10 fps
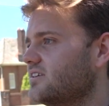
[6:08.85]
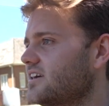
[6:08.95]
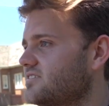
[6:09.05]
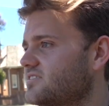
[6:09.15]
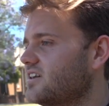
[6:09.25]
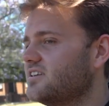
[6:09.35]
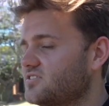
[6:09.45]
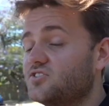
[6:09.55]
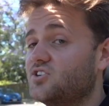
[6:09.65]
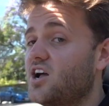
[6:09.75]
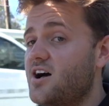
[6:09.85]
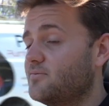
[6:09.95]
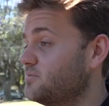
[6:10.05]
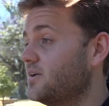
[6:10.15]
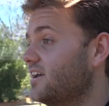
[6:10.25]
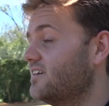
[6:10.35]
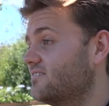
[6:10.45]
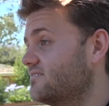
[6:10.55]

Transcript: It's charmed me.